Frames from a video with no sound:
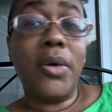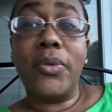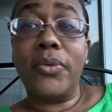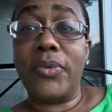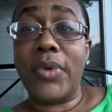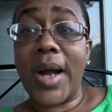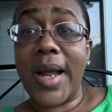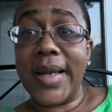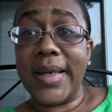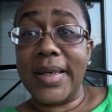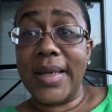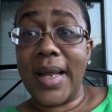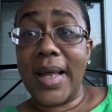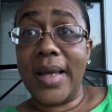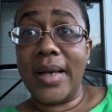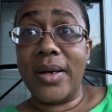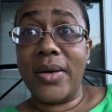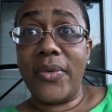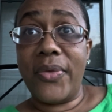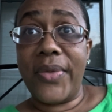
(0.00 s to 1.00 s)
right
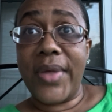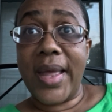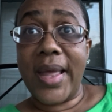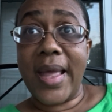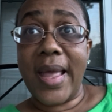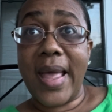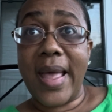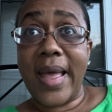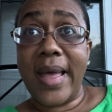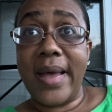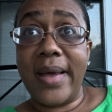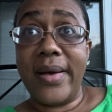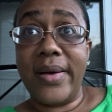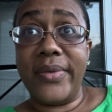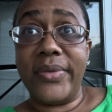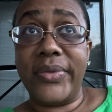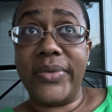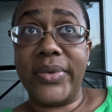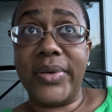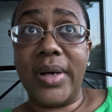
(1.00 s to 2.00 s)
now they have
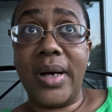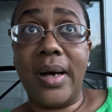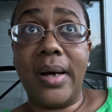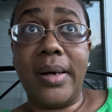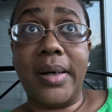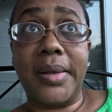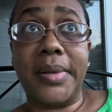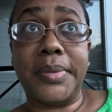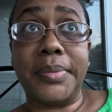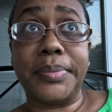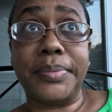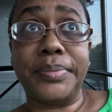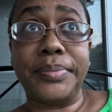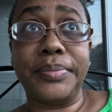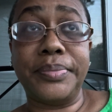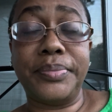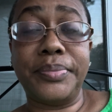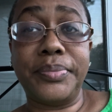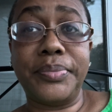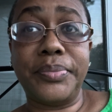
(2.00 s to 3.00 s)

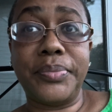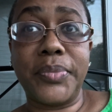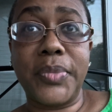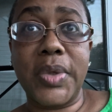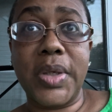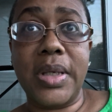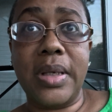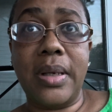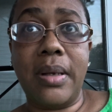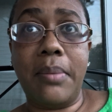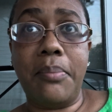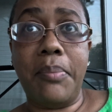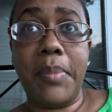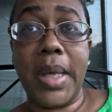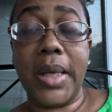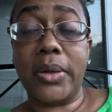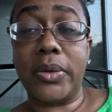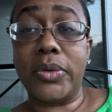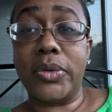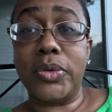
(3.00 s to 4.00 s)
um,
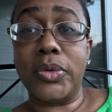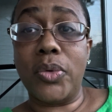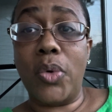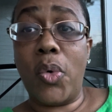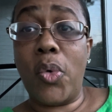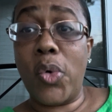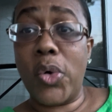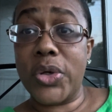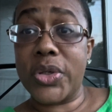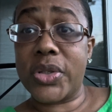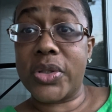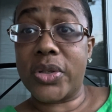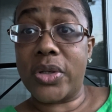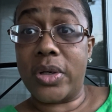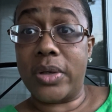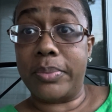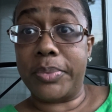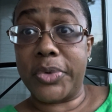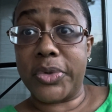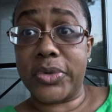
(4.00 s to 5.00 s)
metal horse
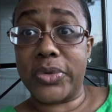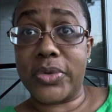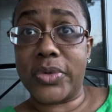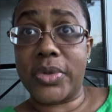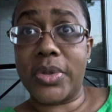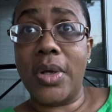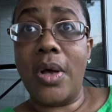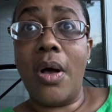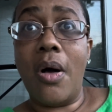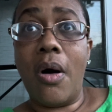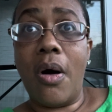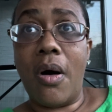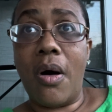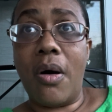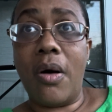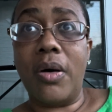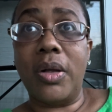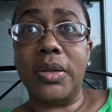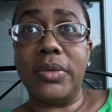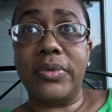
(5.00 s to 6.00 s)
sculptures
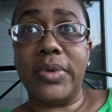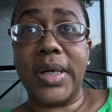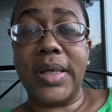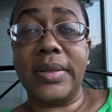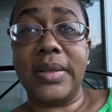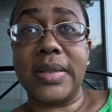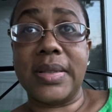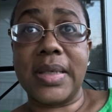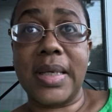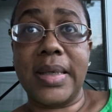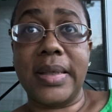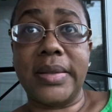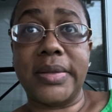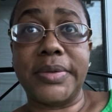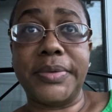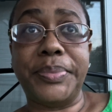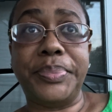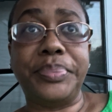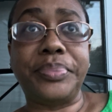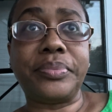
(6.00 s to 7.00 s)
all around the
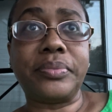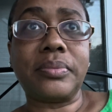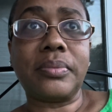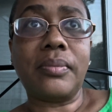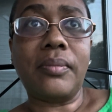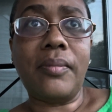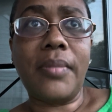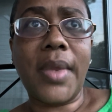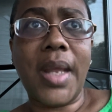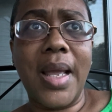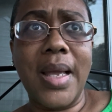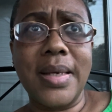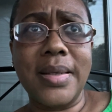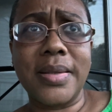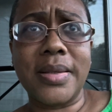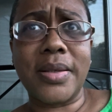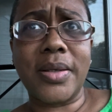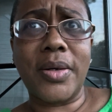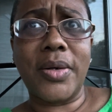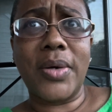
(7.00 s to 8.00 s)
town. And
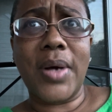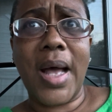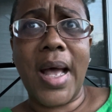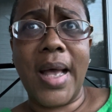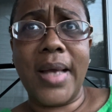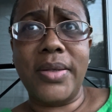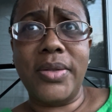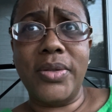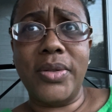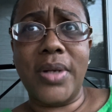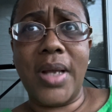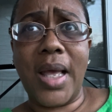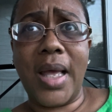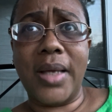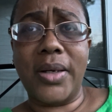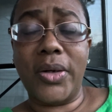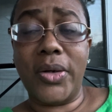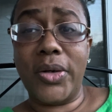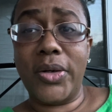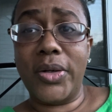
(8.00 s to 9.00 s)
so I
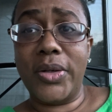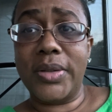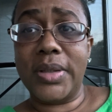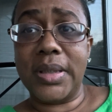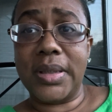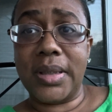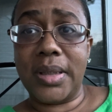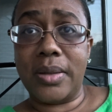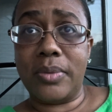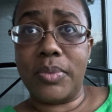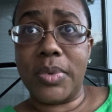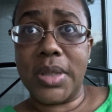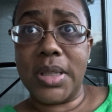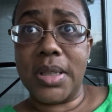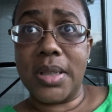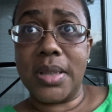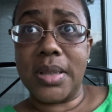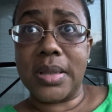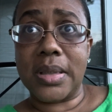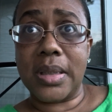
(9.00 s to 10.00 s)
had heard that there
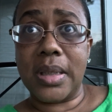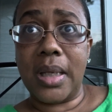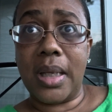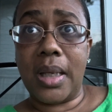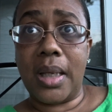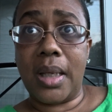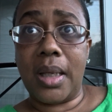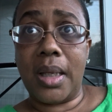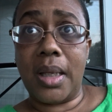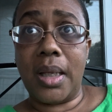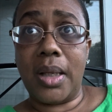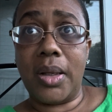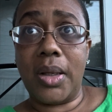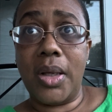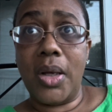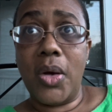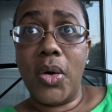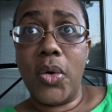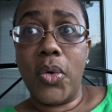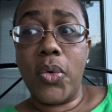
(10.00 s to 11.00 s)
was
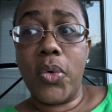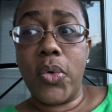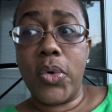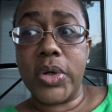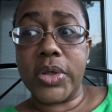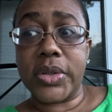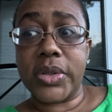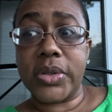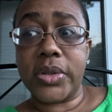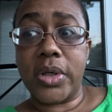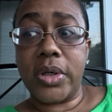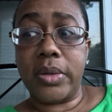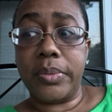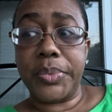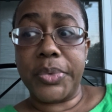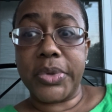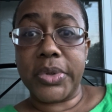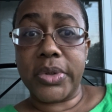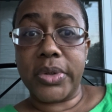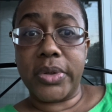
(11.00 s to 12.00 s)
a horse
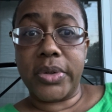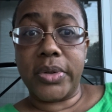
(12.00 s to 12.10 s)
sculpture